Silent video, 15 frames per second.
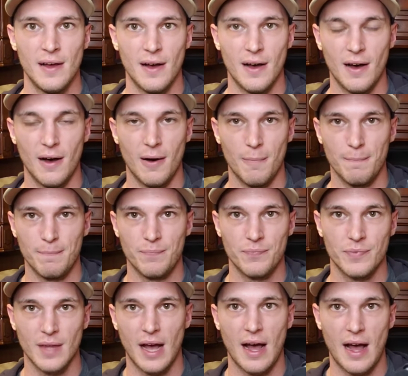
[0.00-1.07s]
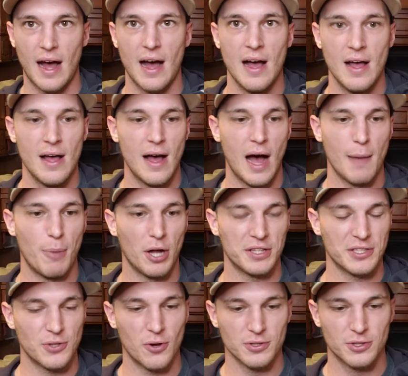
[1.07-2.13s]
I bought
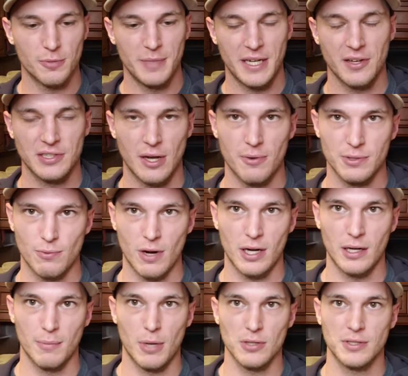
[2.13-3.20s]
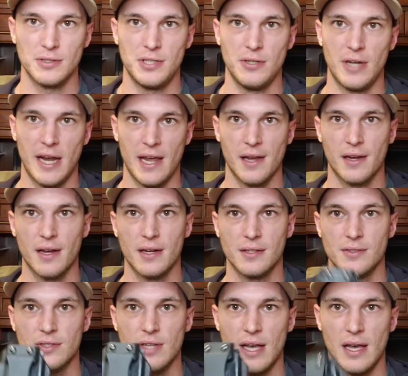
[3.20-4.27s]
this holster because I was running a multitude of
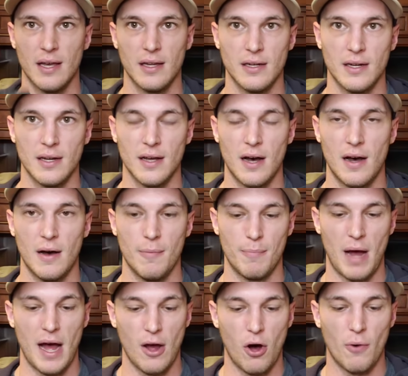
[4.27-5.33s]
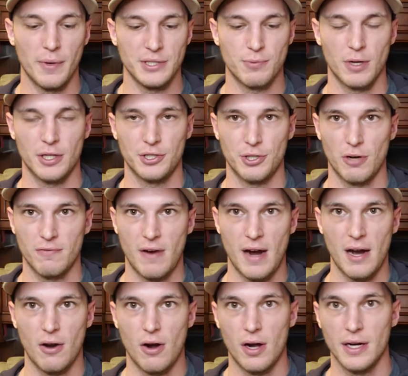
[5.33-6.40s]
handguns, and I always run a
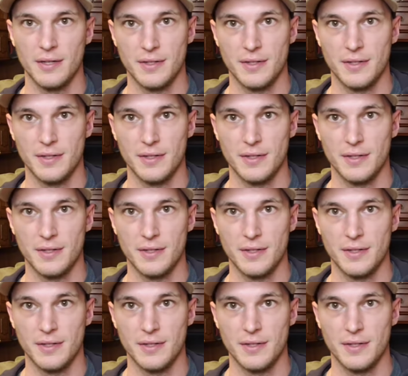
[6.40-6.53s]
Surefire on it.